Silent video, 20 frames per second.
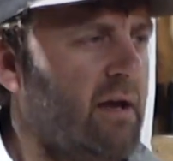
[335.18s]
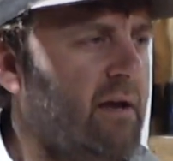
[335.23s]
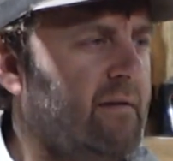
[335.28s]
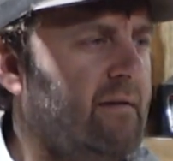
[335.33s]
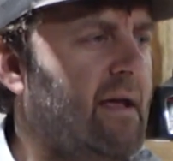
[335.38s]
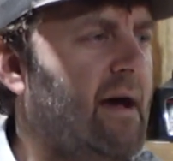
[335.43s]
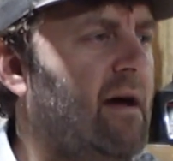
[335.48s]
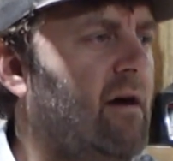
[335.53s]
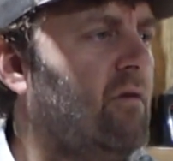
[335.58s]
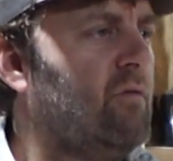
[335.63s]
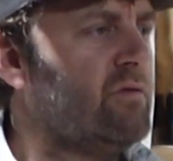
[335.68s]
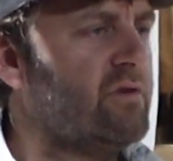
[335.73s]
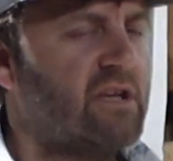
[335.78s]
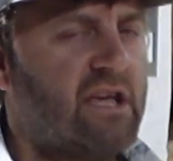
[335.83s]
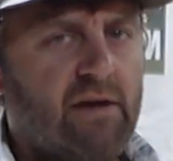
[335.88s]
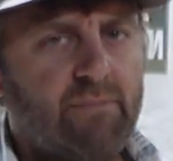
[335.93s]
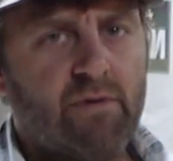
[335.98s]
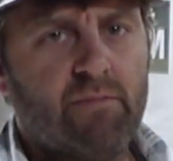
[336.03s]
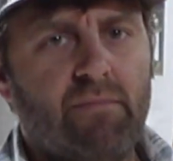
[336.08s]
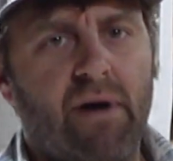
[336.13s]
Now I want to
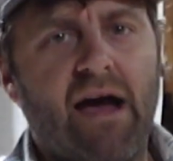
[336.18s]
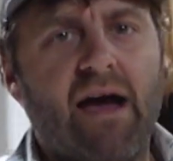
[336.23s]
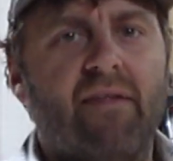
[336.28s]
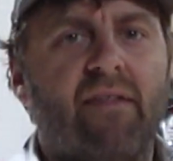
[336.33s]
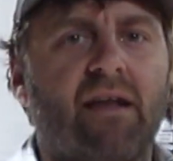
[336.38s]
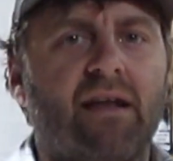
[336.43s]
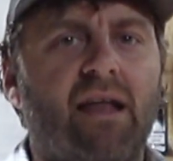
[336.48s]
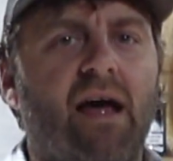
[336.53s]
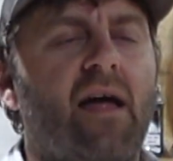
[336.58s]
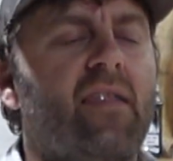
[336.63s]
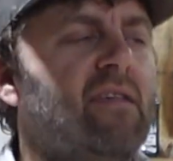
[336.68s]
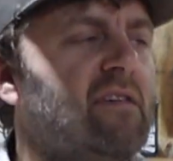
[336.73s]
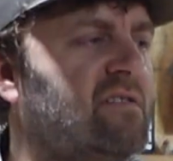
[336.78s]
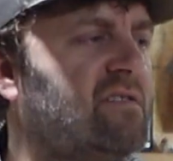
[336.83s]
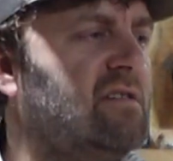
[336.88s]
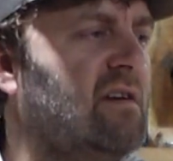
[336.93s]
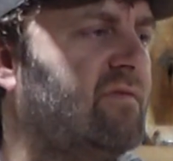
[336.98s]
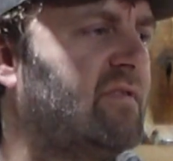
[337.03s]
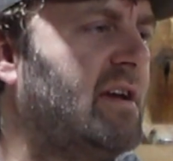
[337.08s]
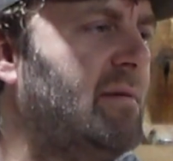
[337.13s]
keep in mind, a lot of this
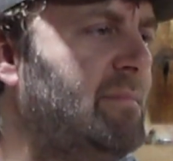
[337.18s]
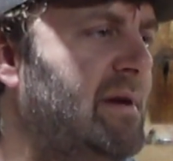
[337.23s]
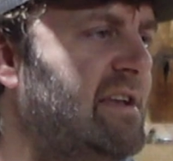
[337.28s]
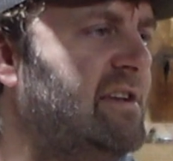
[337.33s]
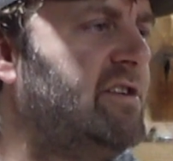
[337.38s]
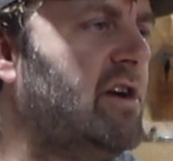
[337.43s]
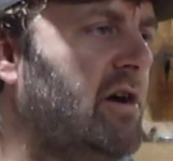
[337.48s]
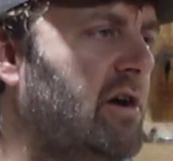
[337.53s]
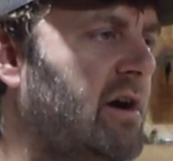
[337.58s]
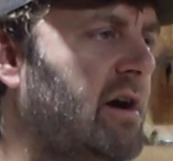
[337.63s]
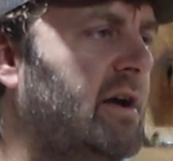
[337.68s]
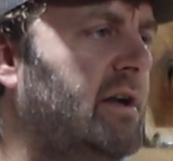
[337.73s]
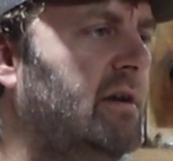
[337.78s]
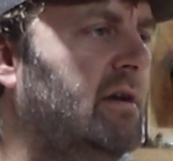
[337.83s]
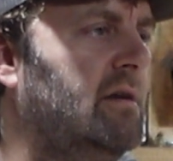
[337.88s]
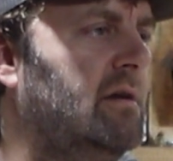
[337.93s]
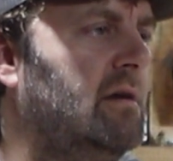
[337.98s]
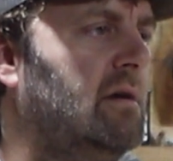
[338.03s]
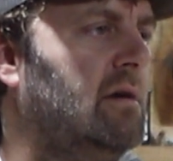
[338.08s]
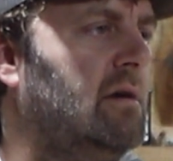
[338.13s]
stuff can be
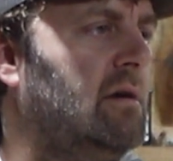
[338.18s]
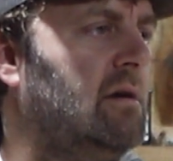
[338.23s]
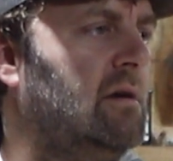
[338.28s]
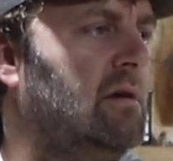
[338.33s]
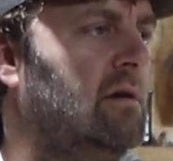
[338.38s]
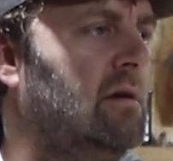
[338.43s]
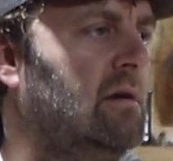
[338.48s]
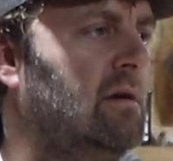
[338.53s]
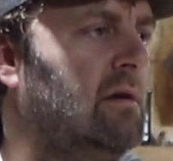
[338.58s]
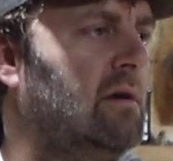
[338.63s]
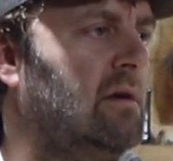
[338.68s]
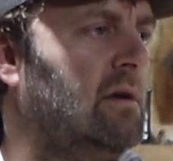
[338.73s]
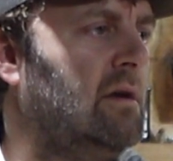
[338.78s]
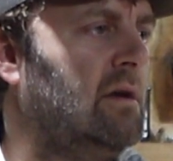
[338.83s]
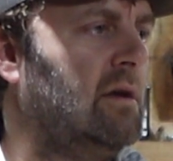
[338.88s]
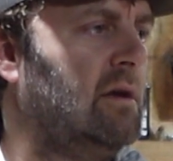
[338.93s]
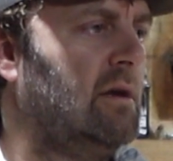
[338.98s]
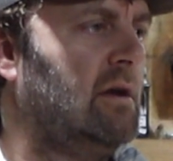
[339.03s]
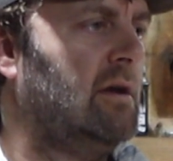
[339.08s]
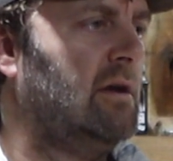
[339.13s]
done
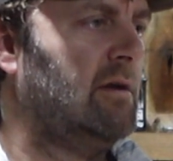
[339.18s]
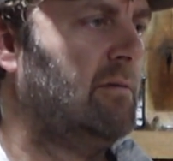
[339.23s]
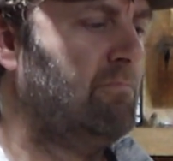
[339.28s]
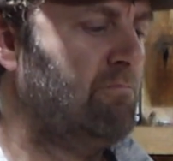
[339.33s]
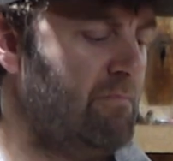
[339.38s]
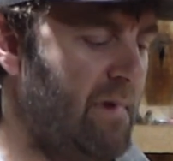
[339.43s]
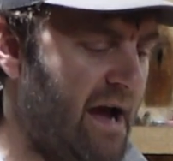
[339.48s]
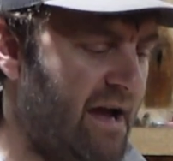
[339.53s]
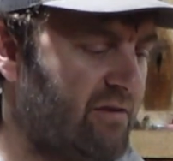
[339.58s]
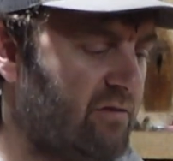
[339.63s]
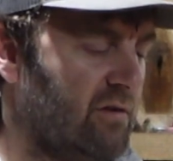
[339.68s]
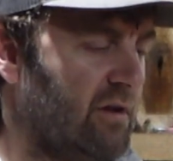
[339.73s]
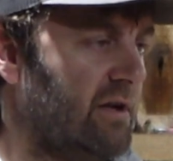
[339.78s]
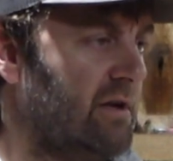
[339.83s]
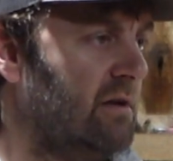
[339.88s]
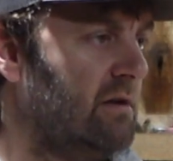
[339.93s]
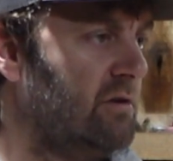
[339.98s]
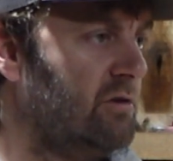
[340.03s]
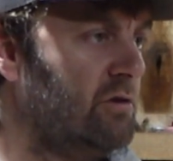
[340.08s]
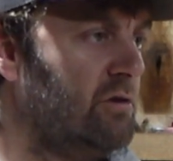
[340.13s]

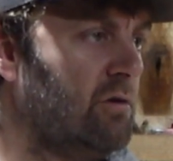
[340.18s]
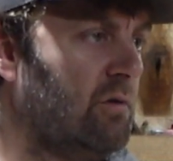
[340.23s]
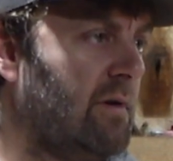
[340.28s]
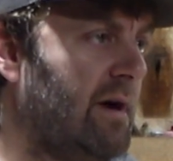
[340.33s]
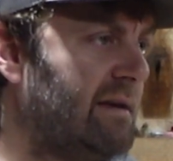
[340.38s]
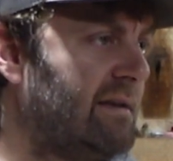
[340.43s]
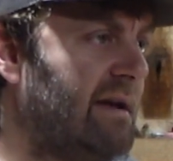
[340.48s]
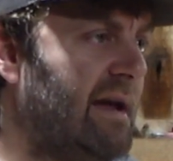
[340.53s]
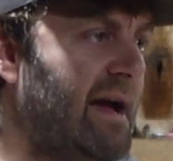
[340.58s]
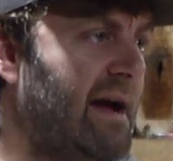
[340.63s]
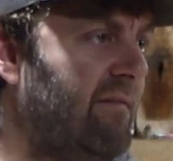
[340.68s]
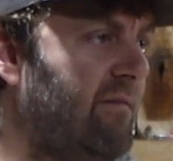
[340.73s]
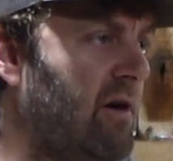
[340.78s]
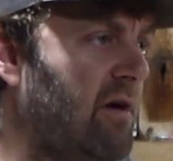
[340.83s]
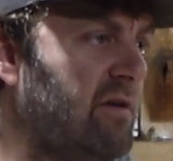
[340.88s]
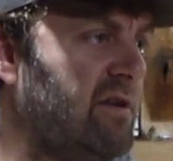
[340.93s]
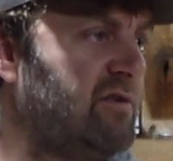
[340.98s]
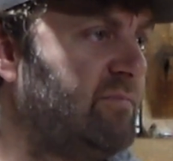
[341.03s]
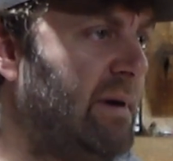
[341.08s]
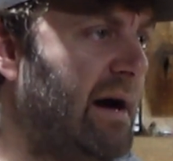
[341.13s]
manually. You don't have to have
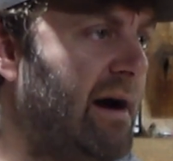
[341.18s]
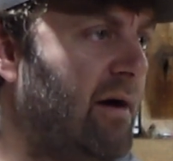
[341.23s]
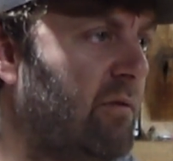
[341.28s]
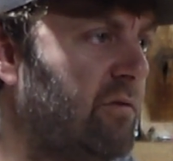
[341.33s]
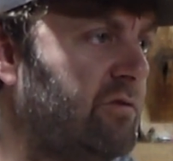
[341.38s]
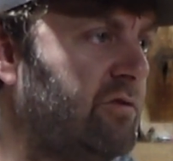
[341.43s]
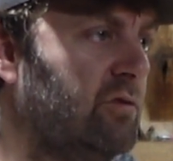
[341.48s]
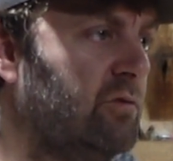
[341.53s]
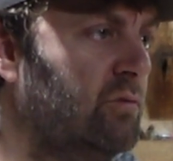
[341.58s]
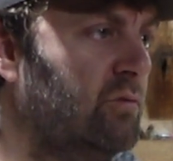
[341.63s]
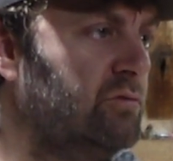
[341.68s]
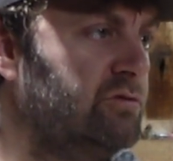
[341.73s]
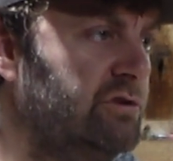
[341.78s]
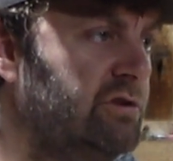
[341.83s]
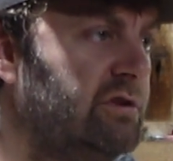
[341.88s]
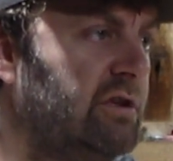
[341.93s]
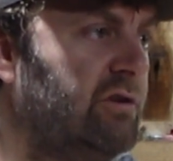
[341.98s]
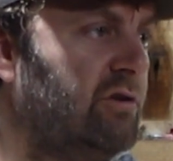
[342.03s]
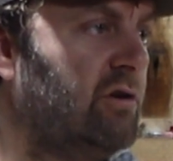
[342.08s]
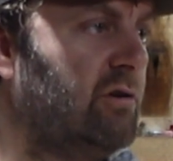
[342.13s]
all these power tools.
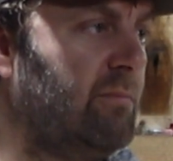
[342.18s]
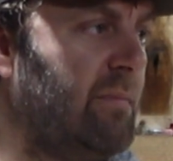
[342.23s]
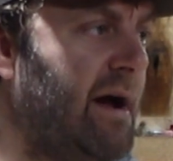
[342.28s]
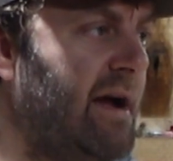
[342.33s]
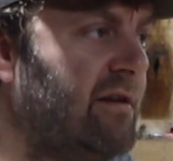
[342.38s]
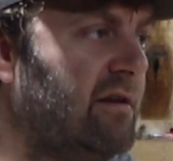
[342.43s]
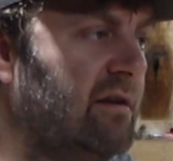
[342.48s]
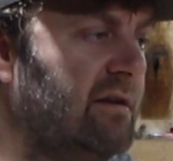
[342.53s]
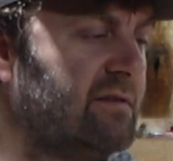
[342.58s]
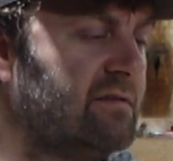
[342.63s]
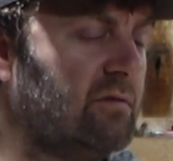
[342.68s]
You can do it manually.